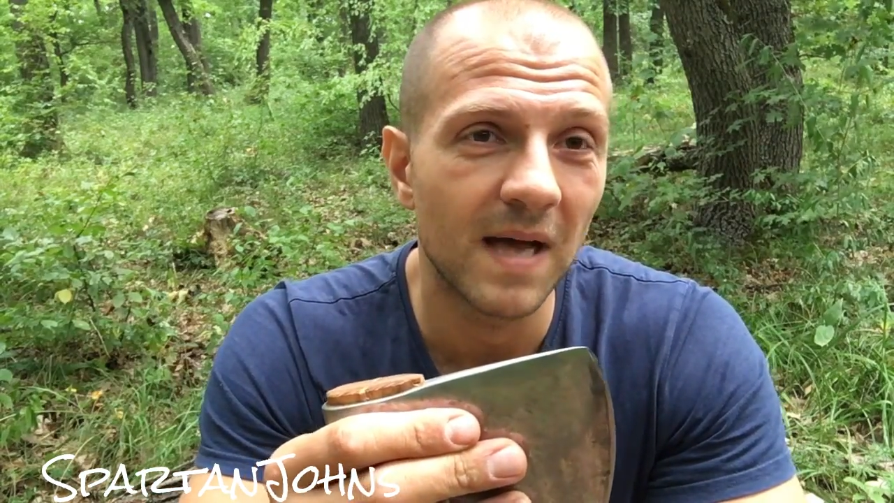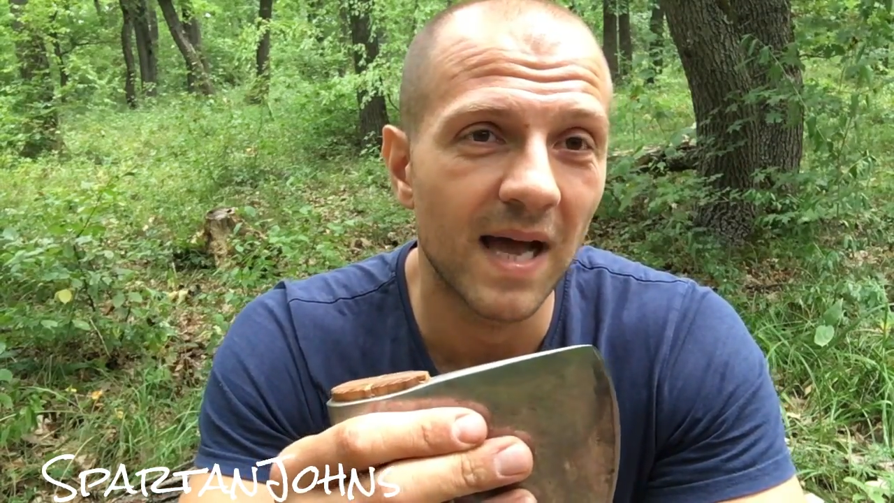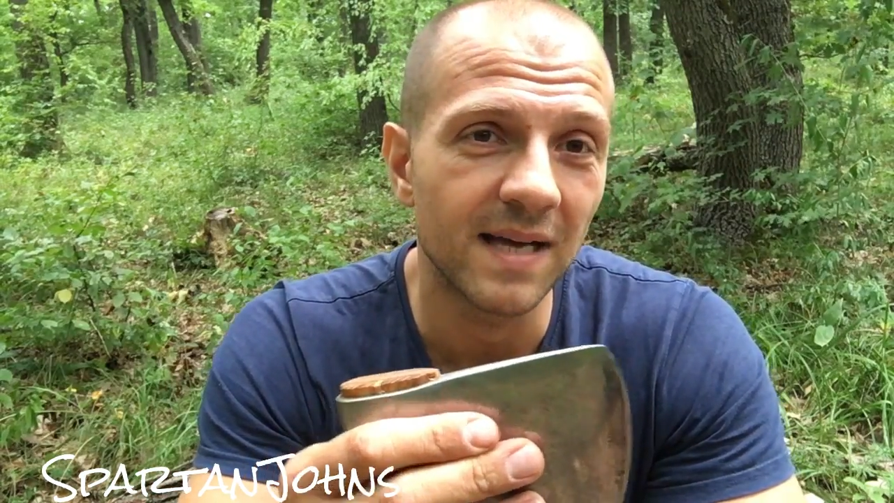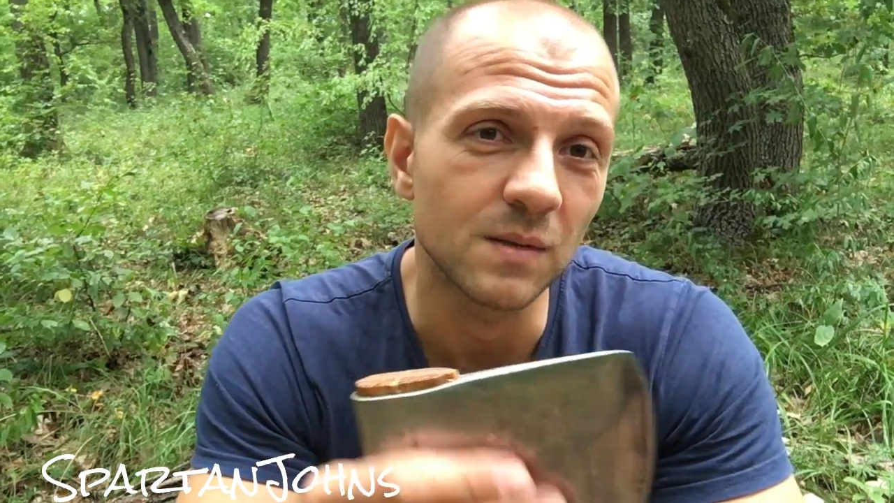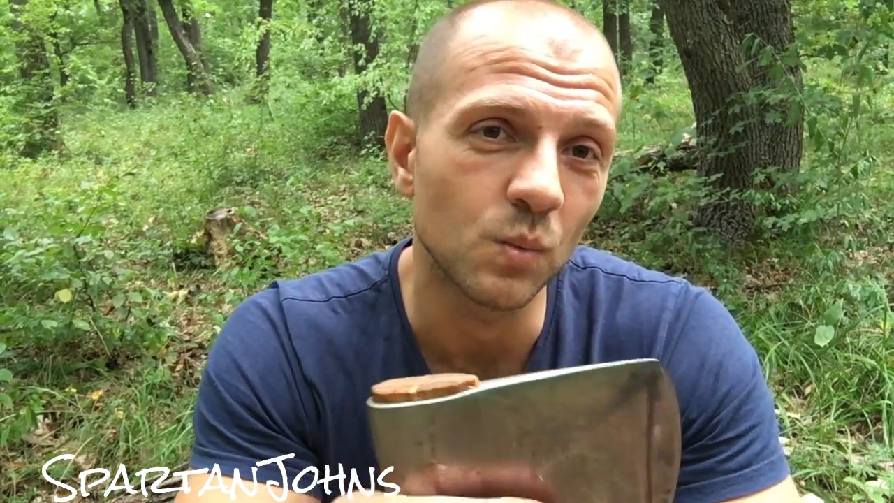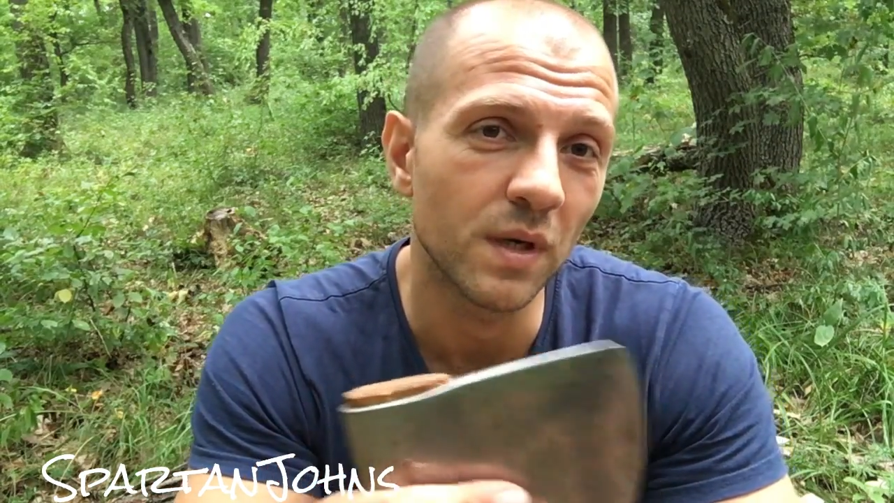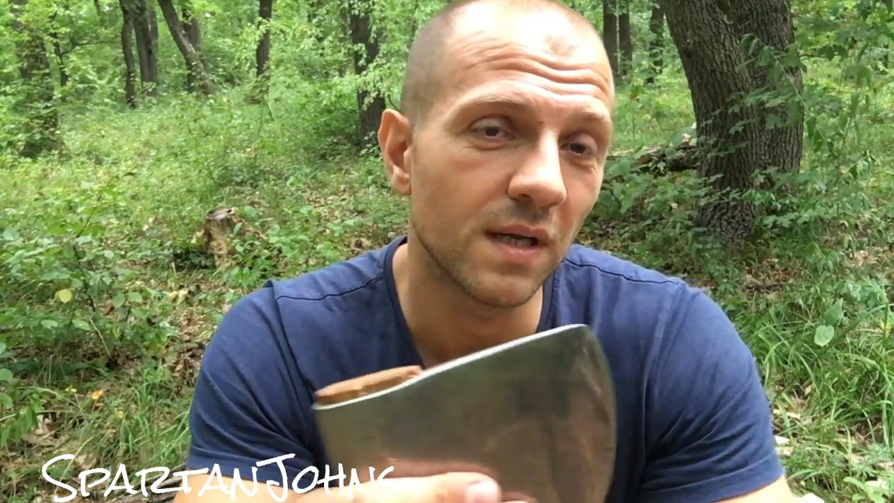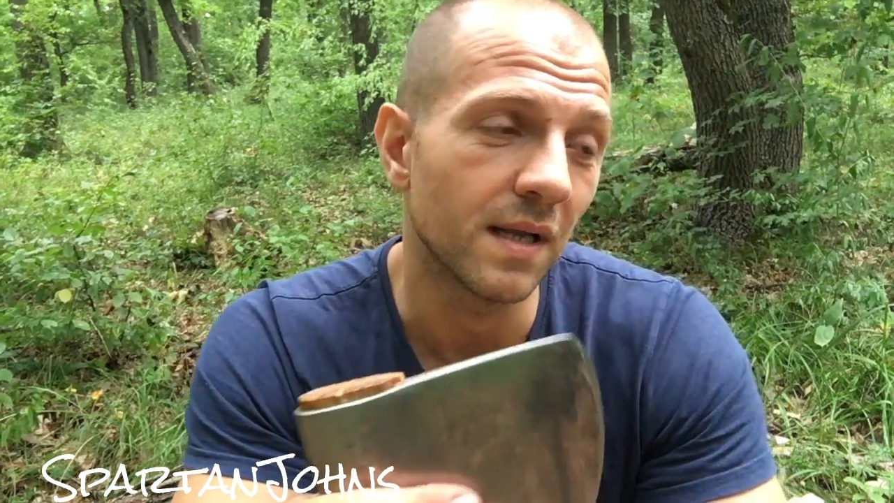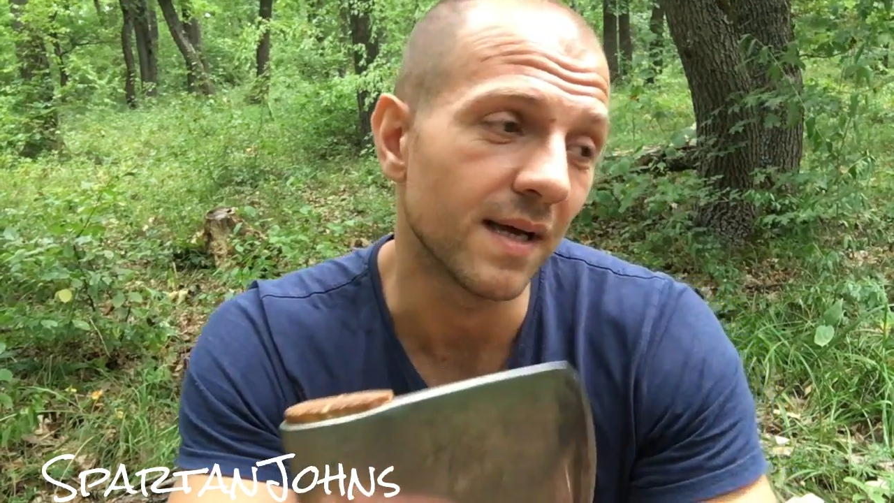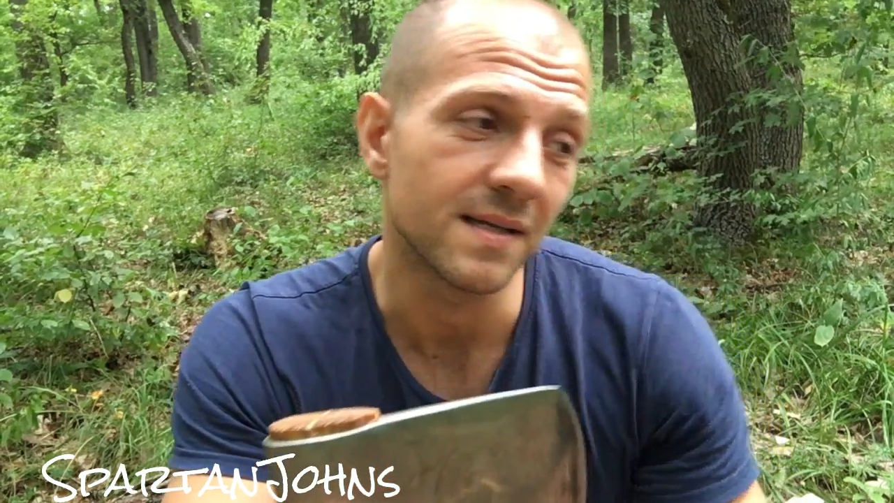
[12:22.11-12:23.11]
as
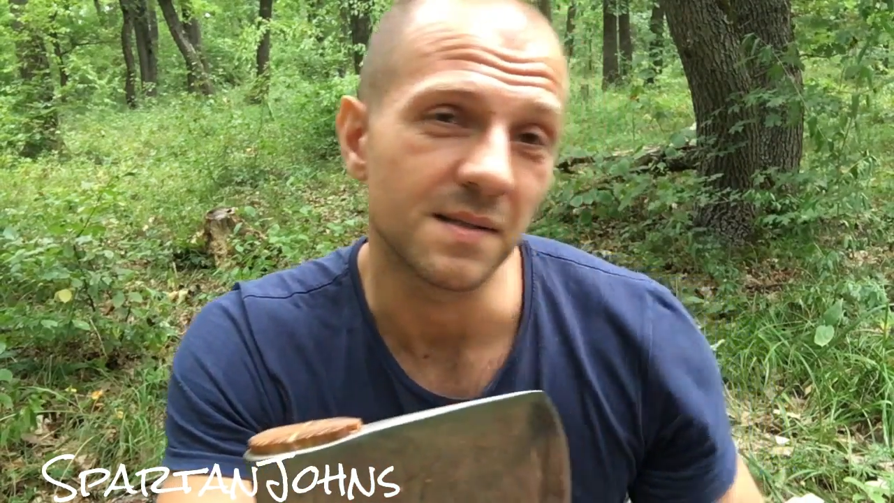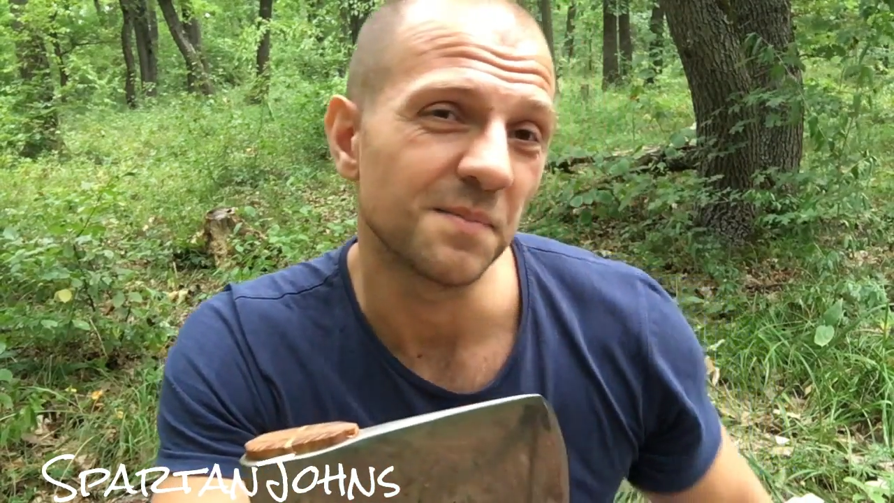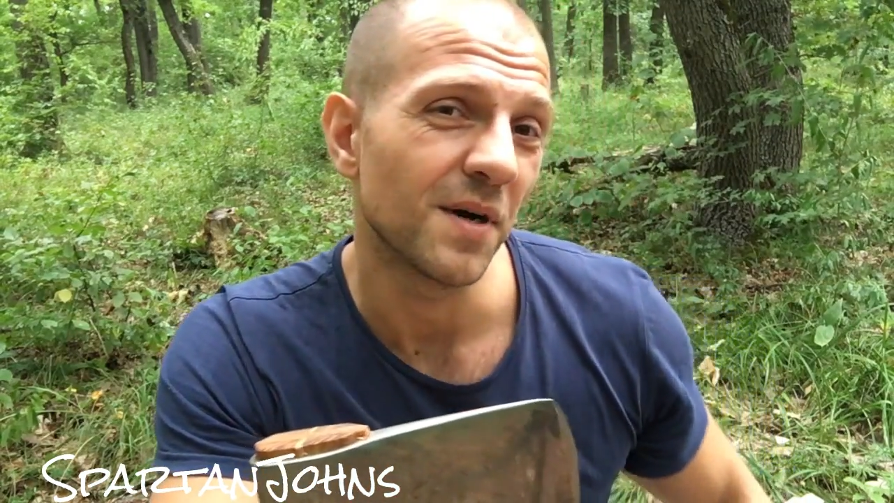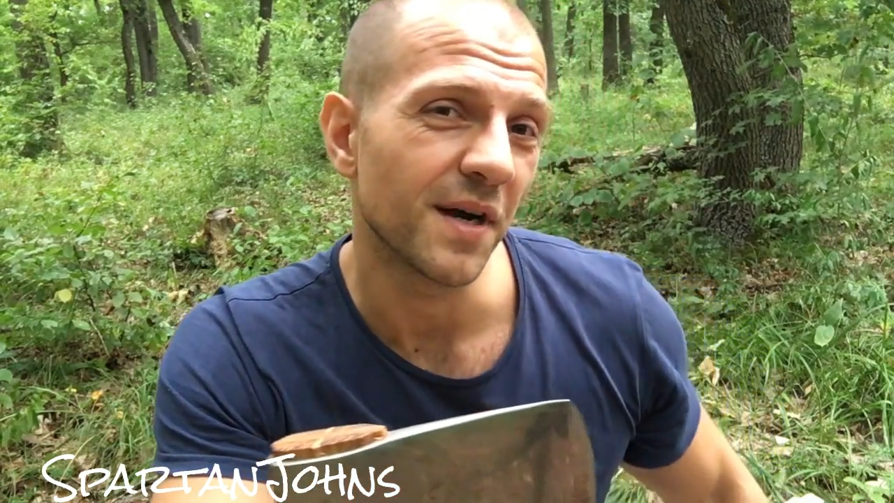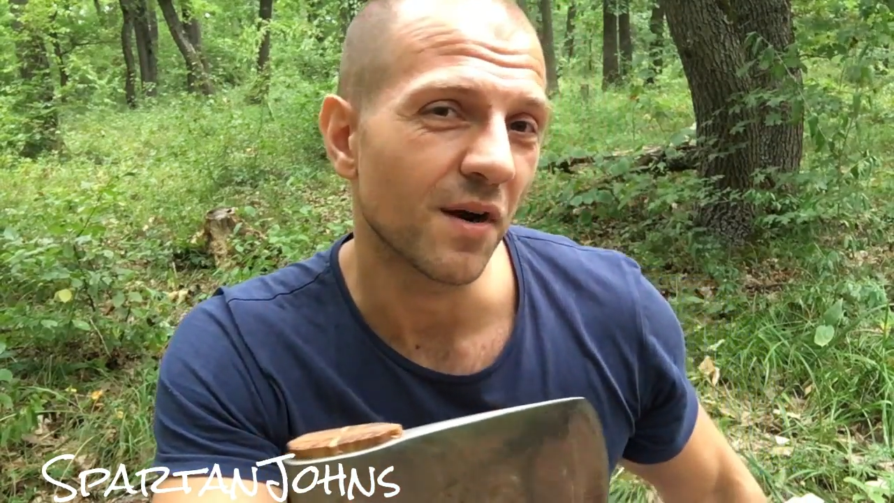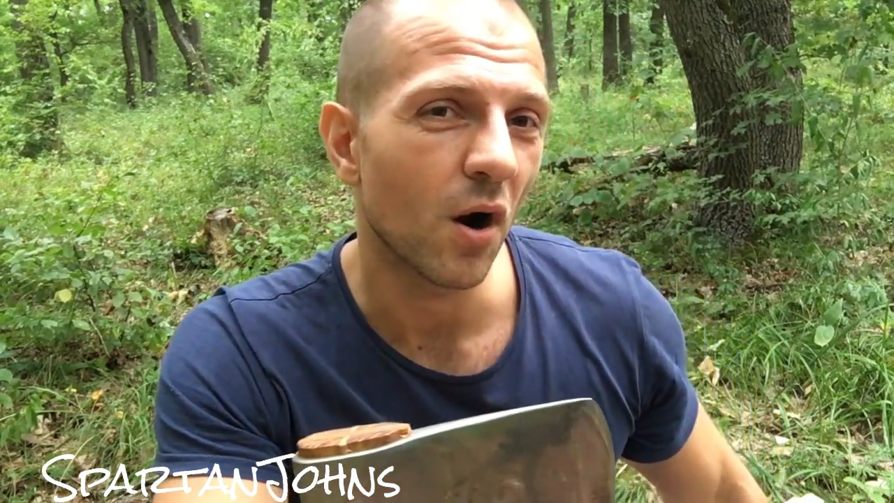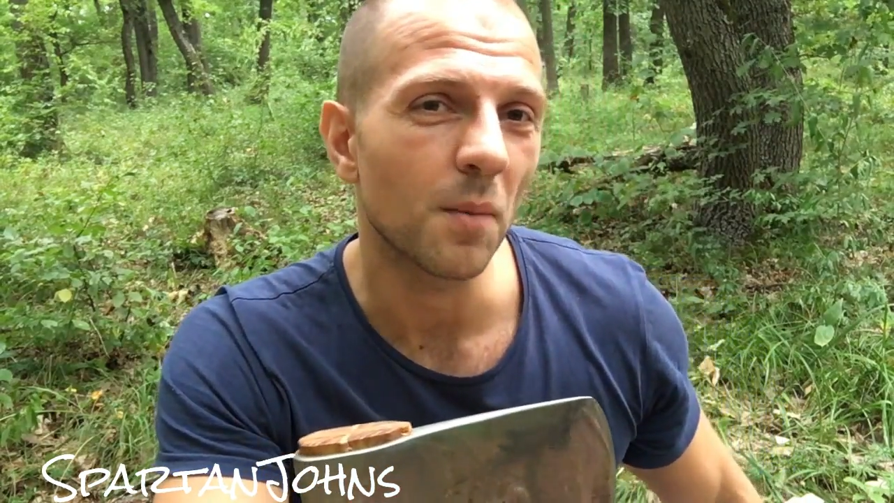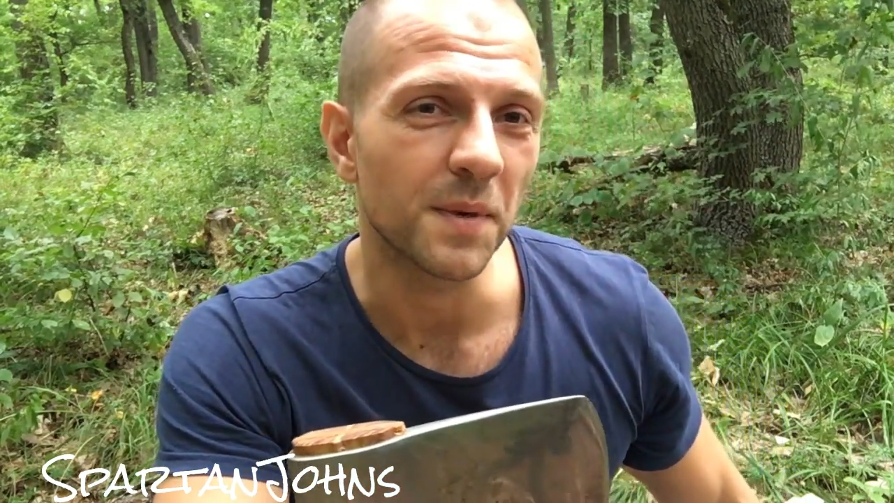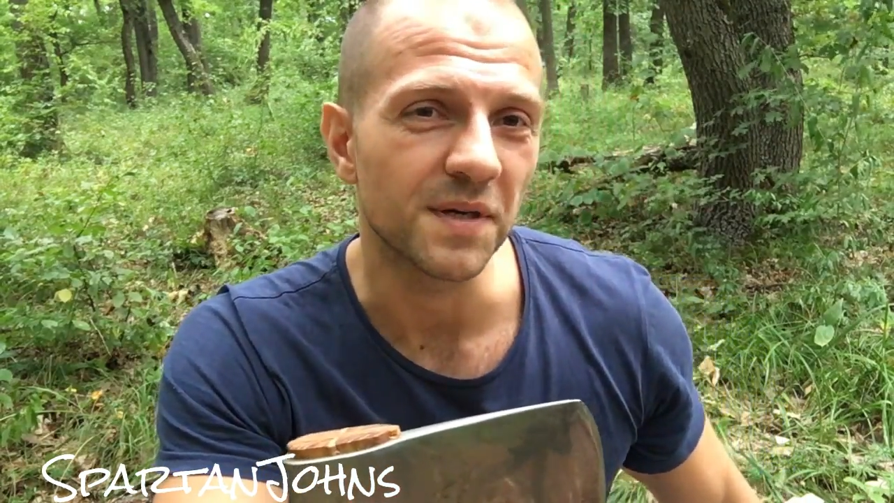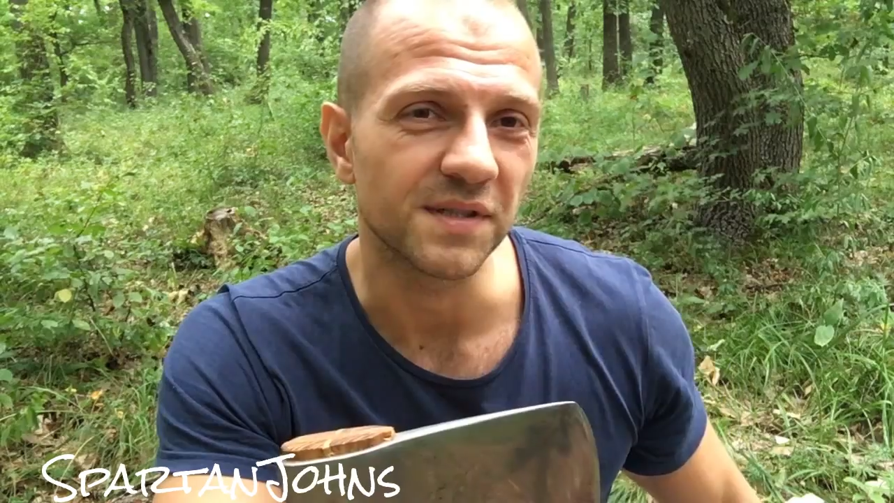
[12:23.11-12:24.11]
well as my
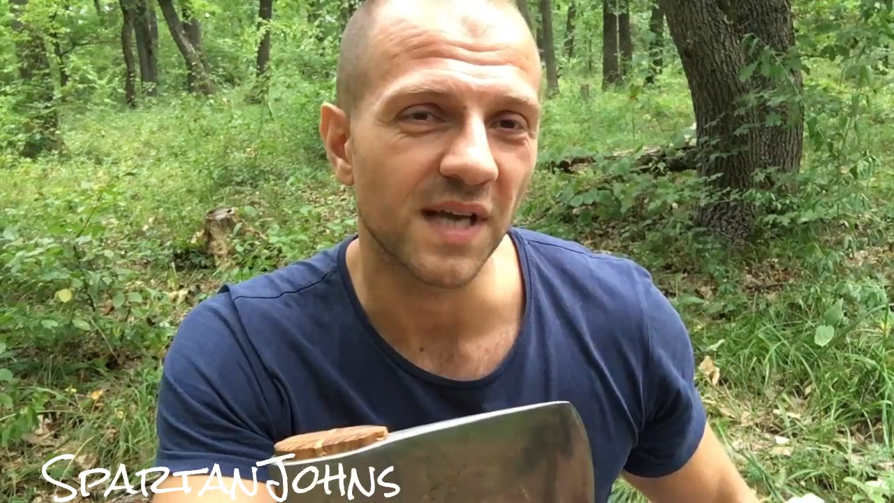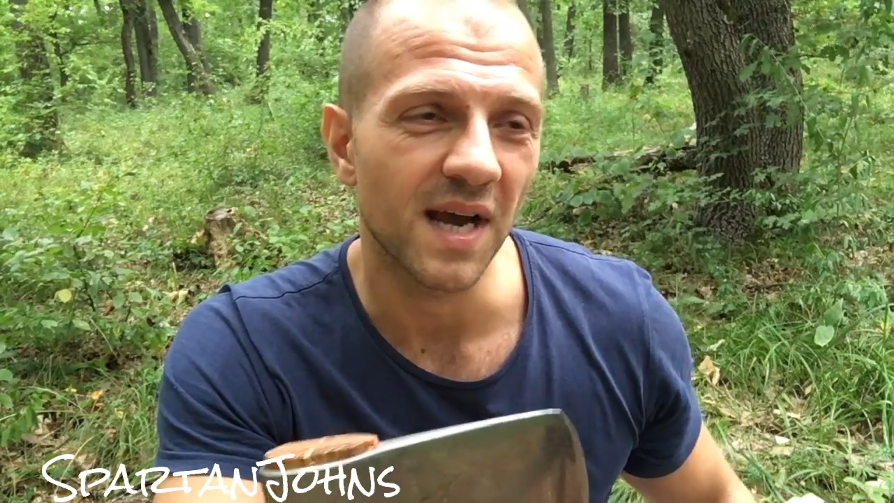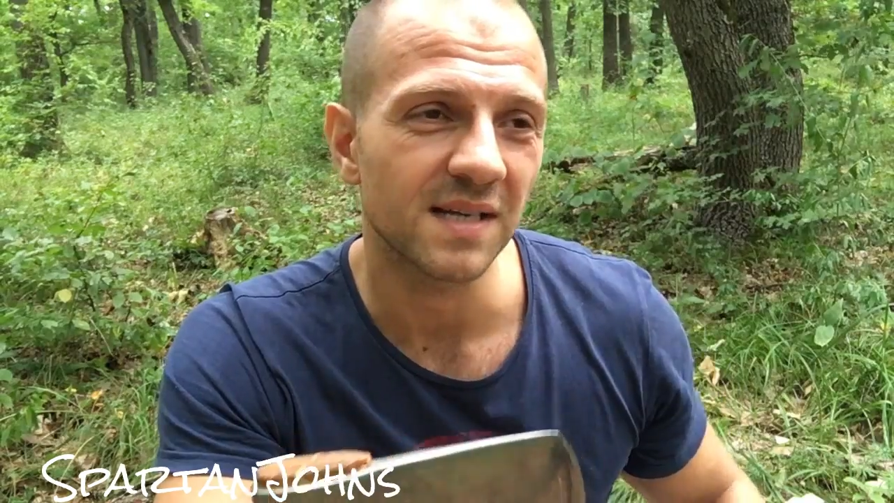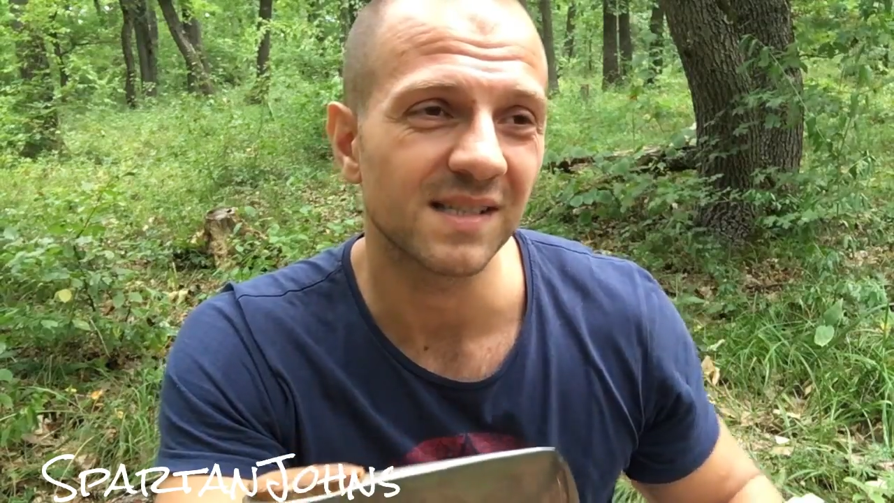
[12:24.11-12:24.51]
carpenter's axe.